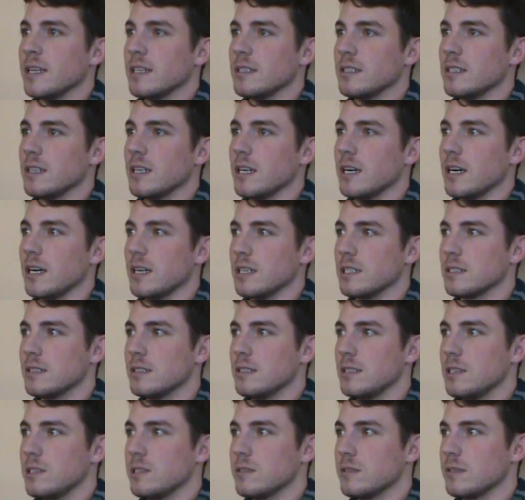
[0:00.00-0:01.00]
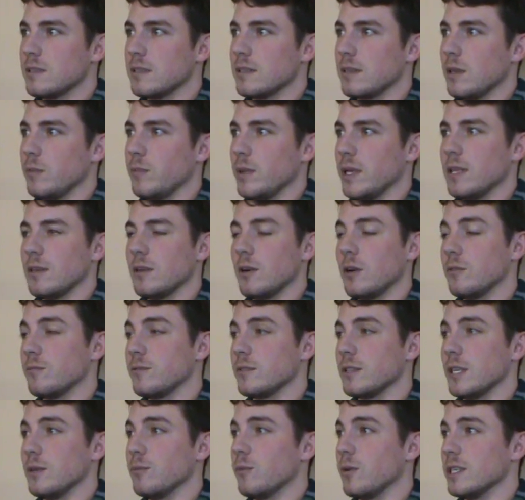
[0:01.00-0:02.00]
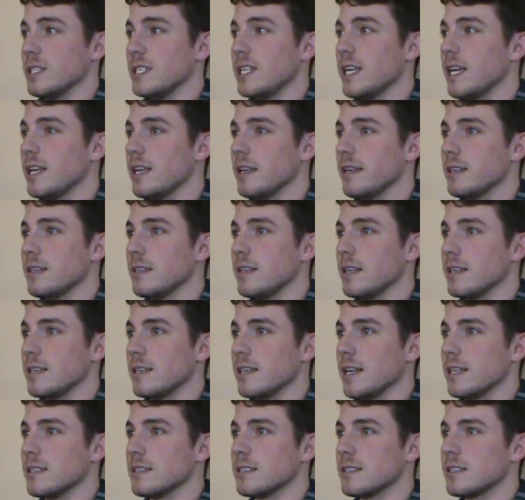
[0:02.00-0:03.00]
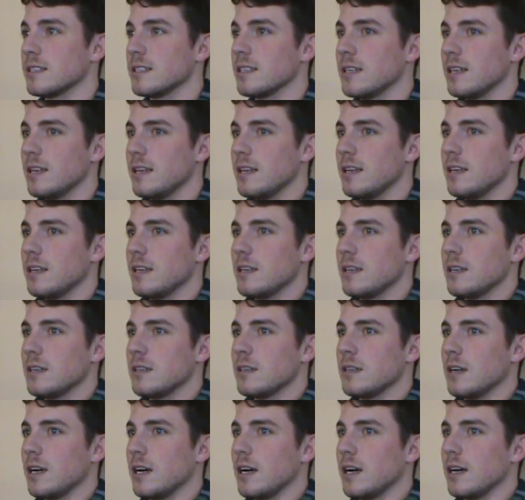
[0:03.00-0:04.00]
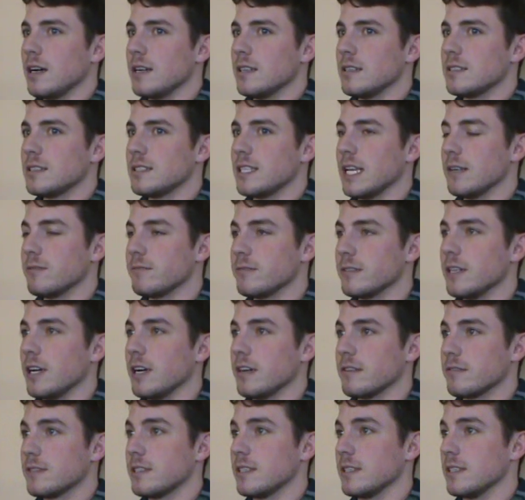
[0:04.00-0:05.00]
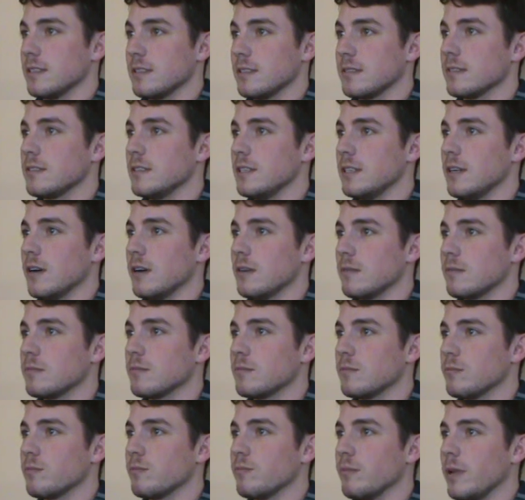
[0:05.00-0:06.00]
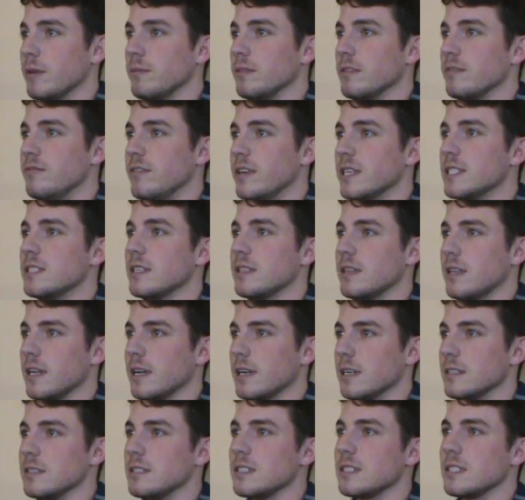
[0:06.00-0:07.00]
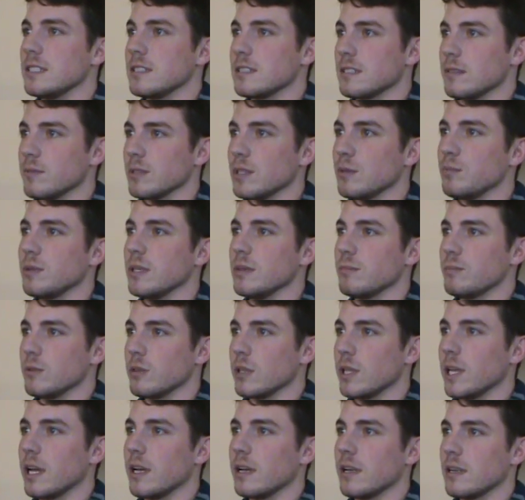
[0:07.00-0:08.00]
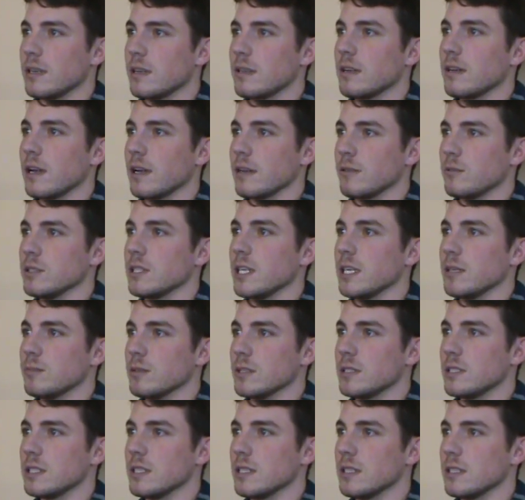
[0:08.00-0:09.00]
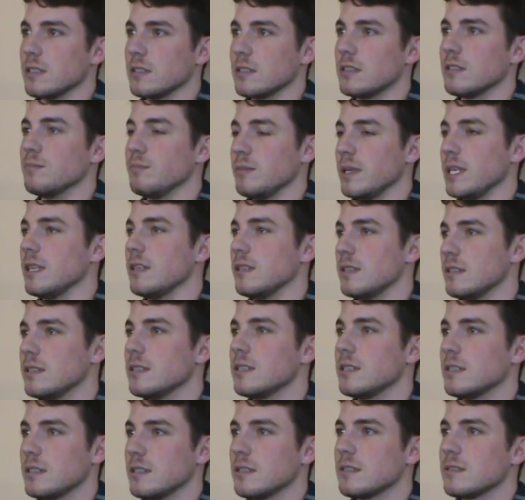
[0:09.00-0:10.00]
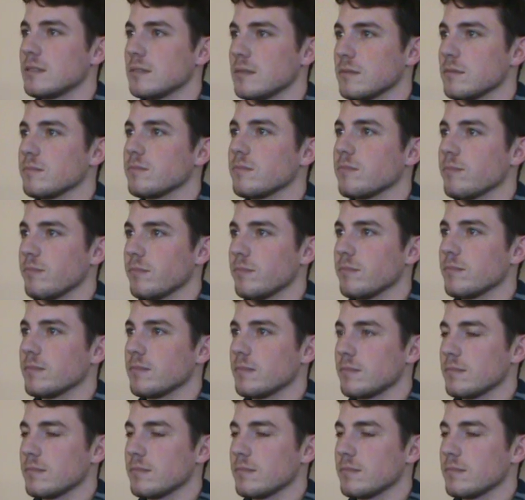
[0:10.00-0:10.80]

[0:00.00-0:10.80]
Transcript: And uh, I mean, hopefully one day it gets uh, safe enough to, you know, maybe visit there and see some of the people that I was able to, to meet. Hmm. Wow.